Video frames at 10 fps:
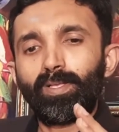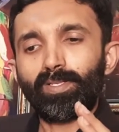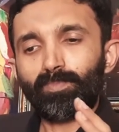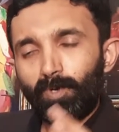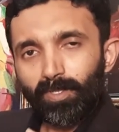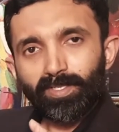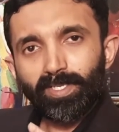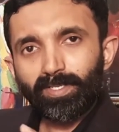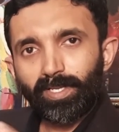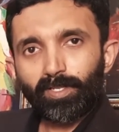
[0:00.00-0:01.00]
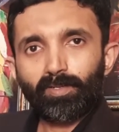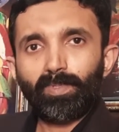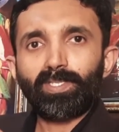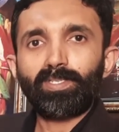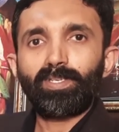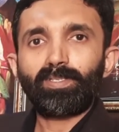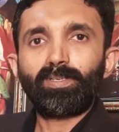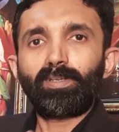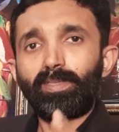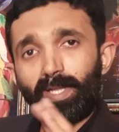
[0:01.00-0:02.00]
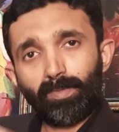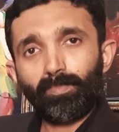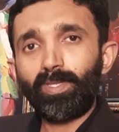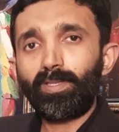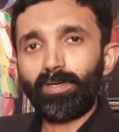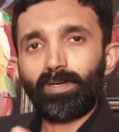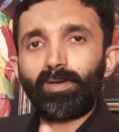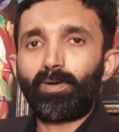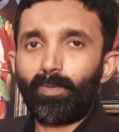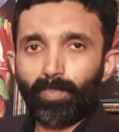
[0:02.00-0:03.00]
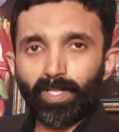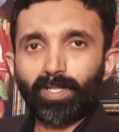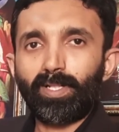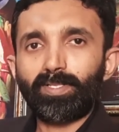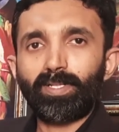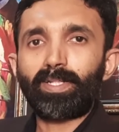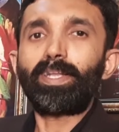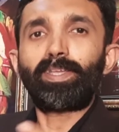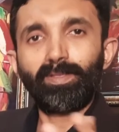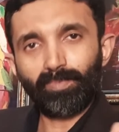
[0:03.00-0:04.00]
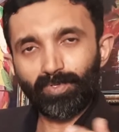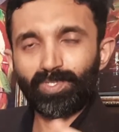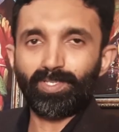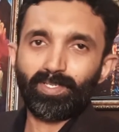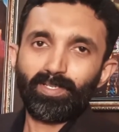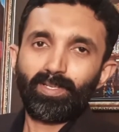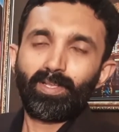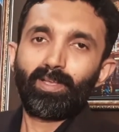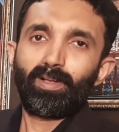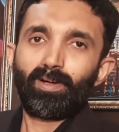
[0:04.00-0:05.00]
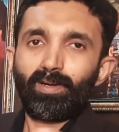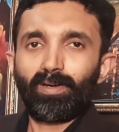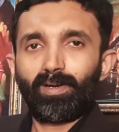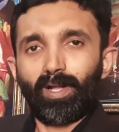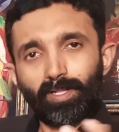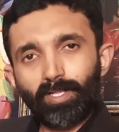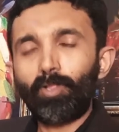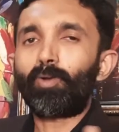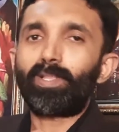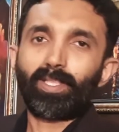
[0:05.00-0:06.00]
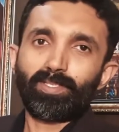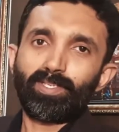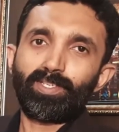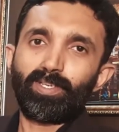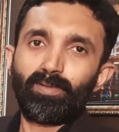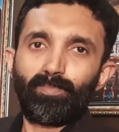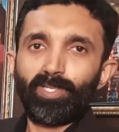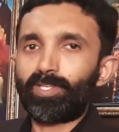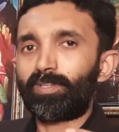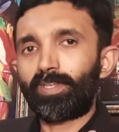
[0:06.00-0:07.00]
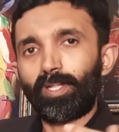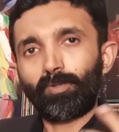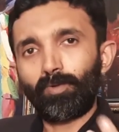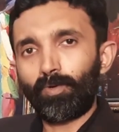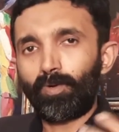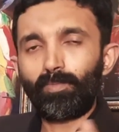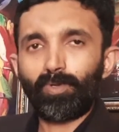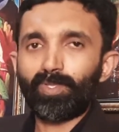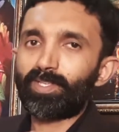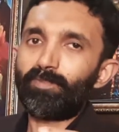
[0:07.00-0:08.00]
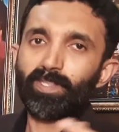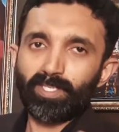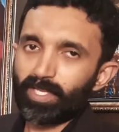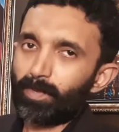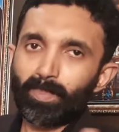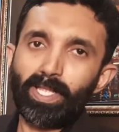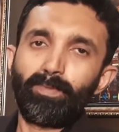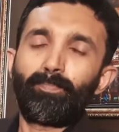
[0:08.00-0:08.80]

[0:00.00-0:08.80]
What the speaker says: Small size gynecomastias can be operated as a daycare procedure under local anesthesia. Patient can go home on the very same day.